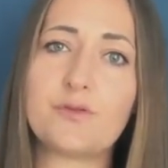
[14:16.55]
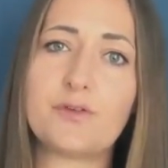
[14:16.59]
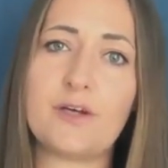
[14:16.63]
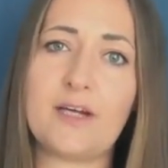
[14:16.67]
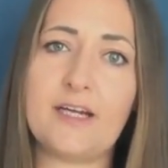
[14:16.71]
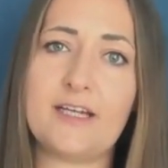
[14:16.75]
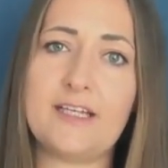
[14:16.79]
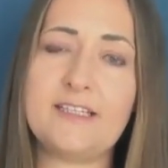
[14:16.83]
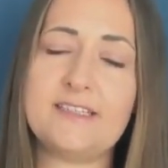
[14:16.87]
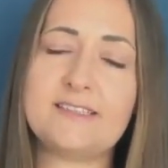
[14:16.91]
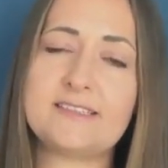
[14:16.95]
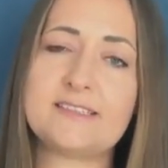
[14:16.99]

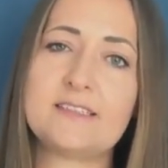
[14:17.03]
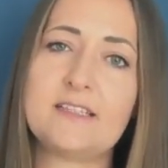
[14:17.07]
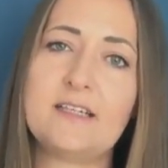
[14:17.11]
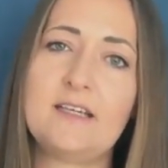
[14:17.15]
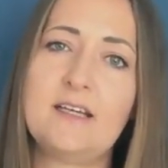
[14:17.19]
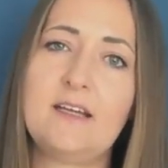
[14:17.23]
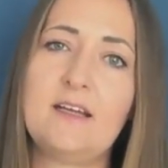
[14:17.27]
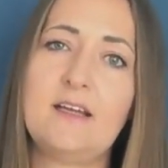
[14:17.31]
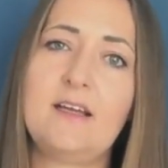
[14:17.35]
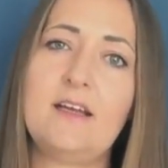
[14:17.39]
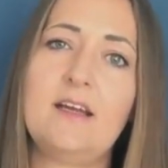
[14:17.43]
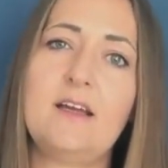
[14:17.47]
phase,
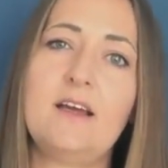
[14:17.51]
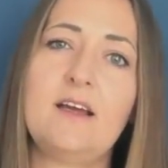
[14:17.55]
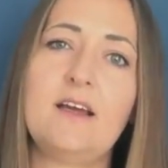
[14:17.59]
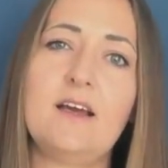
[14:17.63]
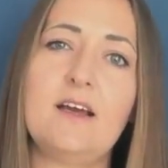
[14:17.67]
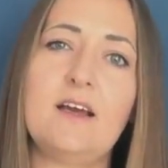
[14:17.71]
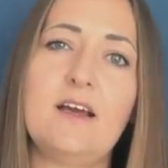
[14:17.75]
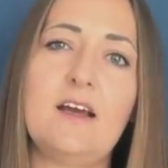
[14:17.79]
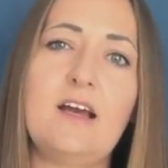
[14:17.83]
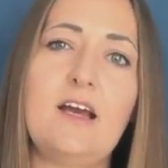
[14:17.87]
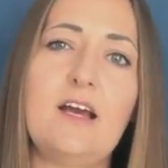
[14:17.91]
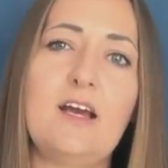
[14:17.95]

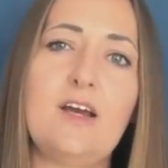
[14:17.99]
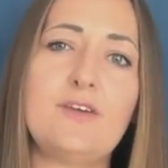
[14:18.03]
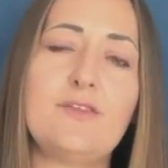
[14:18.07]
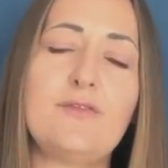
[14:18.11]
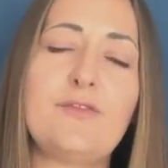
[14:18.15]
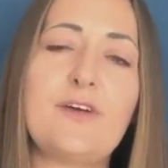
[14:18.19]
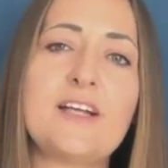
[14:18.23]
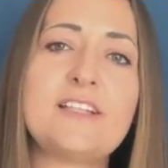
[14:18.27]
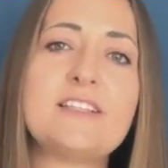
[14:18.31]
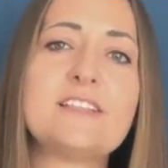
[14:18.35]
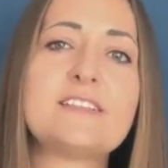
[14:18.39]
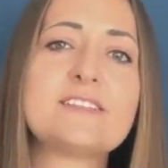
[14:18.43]

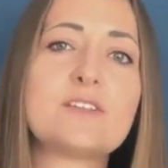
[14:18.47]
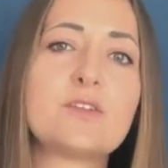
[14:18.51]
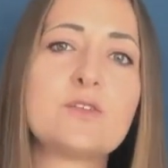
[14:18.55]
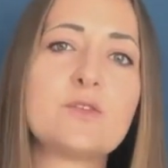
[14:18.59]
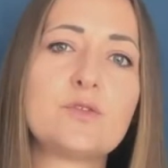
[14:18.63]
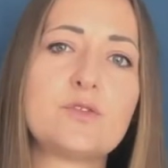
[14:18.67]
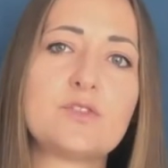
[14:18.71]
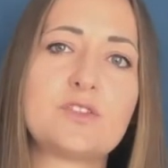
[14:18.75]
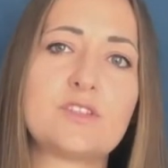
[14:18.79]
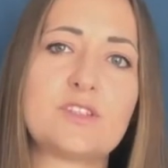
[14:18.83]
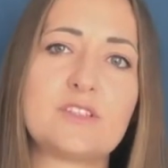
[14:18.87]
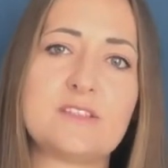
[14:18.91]
find the
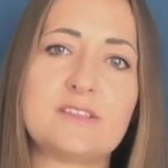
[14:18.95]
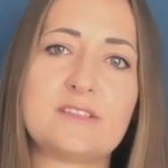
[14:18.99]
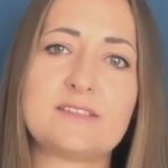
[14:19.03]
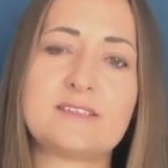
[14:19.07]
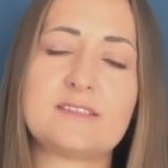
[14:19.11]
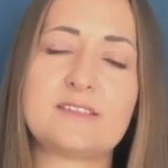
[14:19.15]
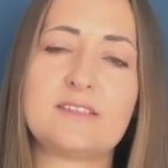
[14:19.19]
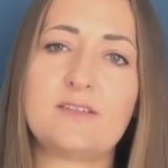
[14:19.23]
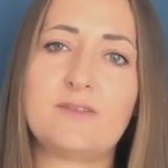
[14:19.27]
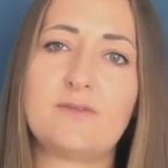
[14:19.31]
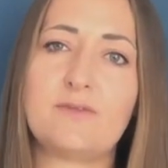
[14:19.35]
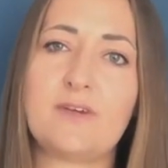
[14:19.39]

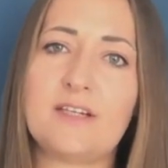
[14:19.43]
solutions